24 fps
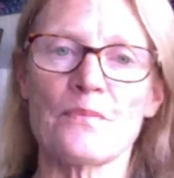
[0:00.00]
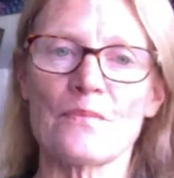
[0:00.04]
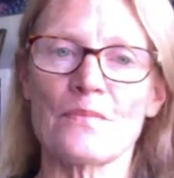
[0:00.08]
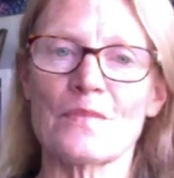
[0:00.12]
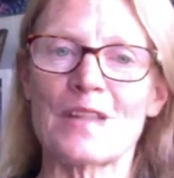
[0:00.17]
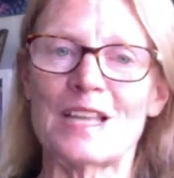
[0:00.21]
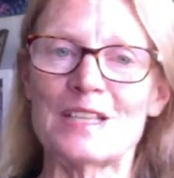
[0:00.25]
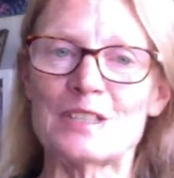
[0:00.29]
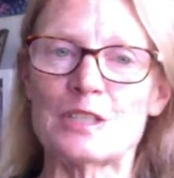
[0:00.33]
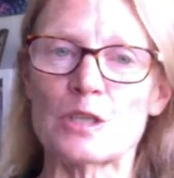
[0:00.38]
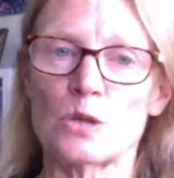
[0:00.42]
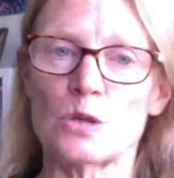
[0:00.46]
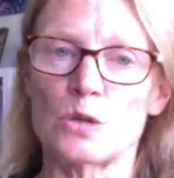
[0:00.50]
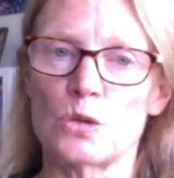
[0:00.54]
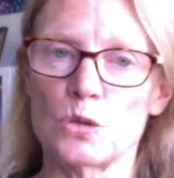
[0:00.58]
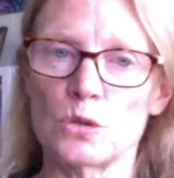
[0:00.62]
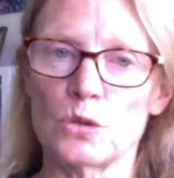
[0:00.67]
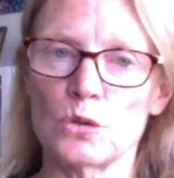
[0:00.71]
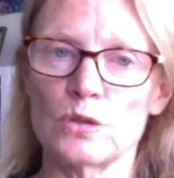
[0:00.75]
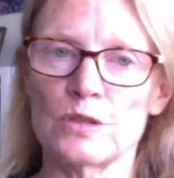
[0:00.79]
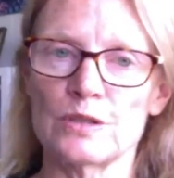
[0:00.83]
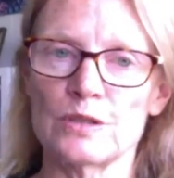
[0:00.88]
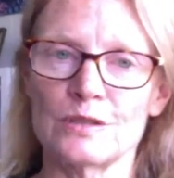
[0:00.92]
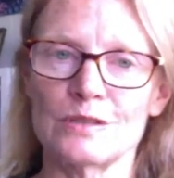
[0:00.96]
It's a
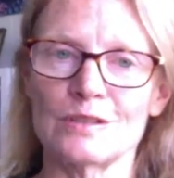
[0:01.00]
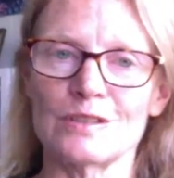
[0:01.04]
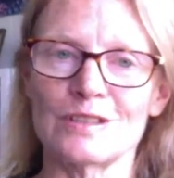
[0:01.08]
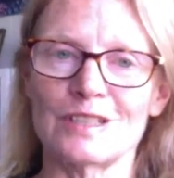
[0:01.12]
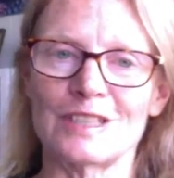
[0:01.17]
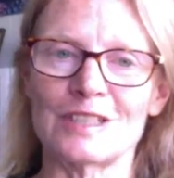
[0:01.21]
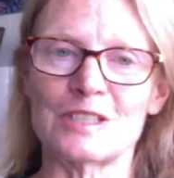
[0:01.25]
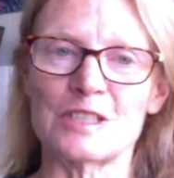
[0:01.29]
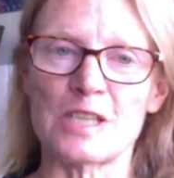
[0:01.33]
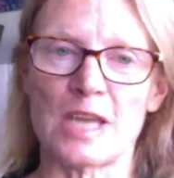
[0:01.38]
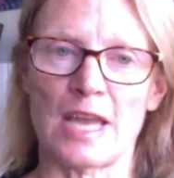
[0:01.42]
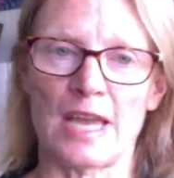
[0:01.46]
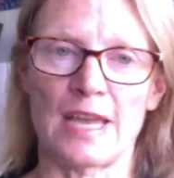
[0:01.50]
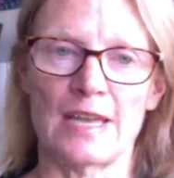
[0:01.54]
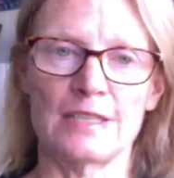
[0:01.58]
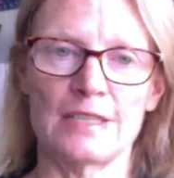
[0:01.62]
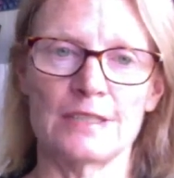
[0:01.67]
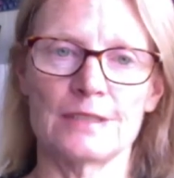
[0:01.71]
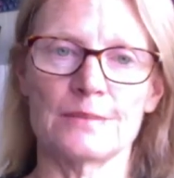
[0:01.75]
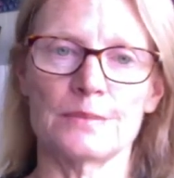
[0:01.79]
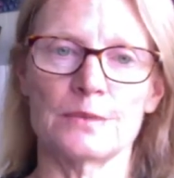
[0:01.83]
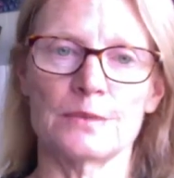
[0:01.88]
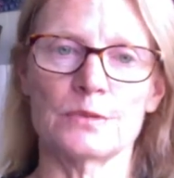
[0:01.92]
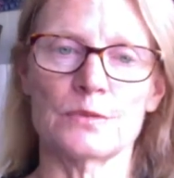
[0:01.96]
good
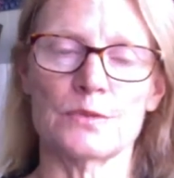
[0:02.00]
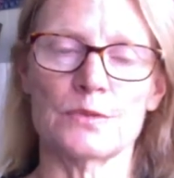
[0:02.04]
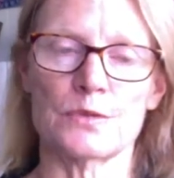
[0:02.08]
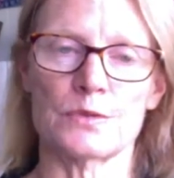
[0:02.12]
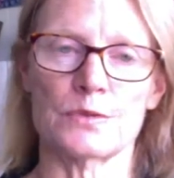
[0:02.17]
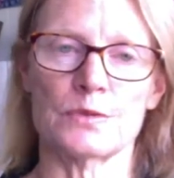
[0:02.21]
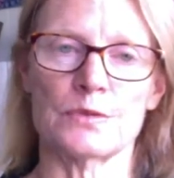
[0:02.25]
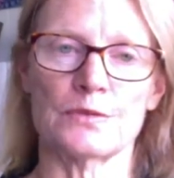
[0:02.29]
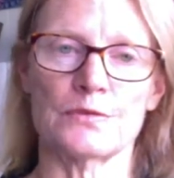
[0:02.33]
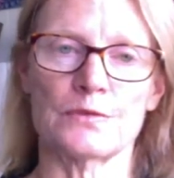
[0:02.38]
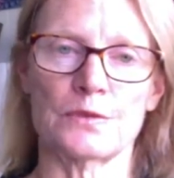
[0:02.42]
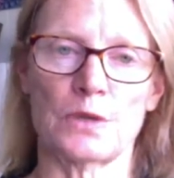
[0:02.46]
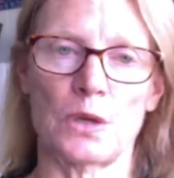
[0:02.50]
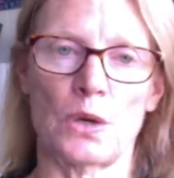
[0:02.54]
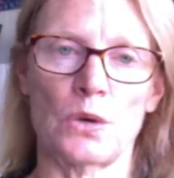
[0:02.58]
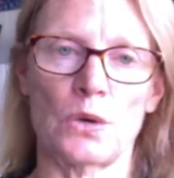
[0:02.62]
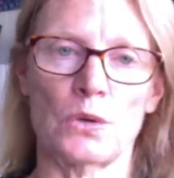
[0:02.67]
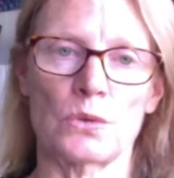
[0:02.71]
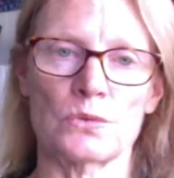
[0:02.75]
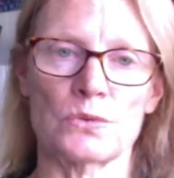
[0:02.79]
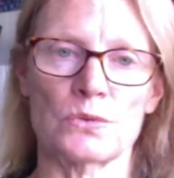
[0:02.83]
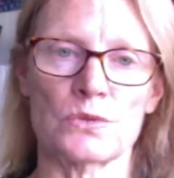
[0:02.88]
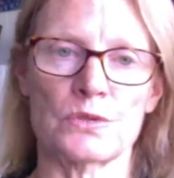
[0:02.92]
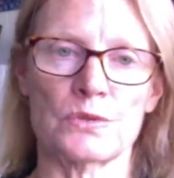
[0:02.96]
attainable sort of
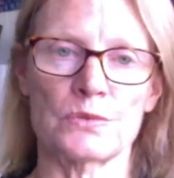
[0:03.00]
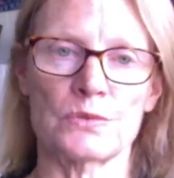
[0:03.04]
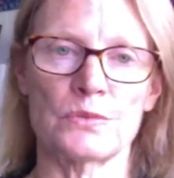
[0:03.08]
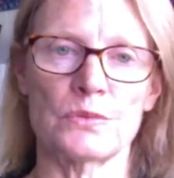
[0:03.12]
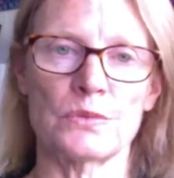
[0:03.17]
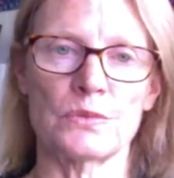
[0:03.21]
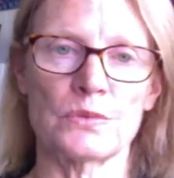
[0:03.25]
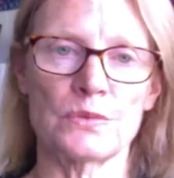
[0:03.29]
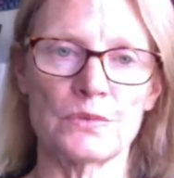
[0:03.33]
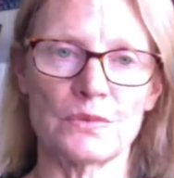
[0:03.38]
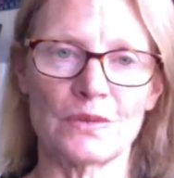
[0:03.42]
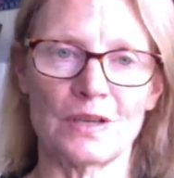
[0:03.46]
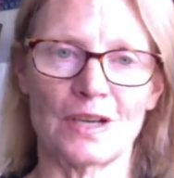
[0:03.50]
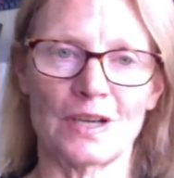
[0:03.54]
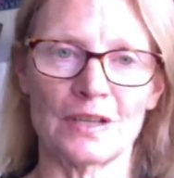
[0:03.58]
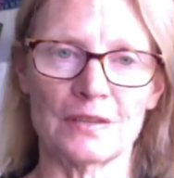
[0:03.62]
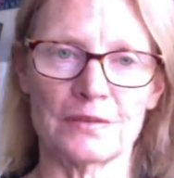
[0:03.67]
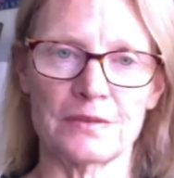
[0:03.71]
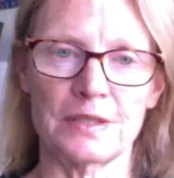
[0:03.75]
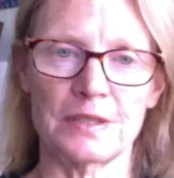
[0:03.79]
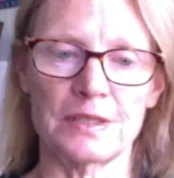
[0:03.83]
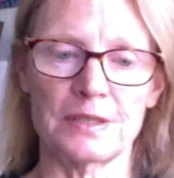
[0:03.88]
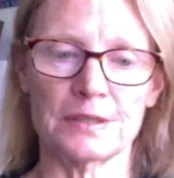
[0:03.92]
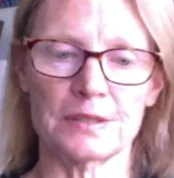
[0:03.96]
goal. So I
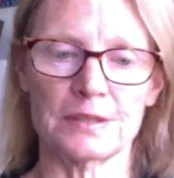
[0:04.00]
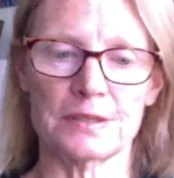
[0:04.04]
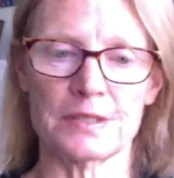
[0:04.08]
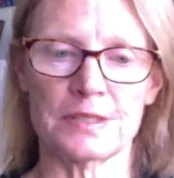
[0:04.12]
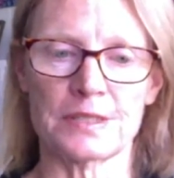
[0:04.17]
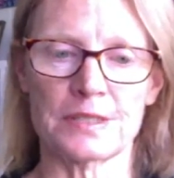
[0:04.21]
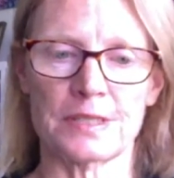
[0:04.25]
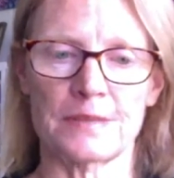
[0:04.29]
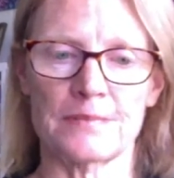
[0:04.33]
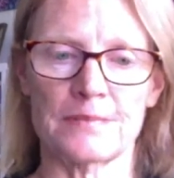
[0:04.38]
think it's,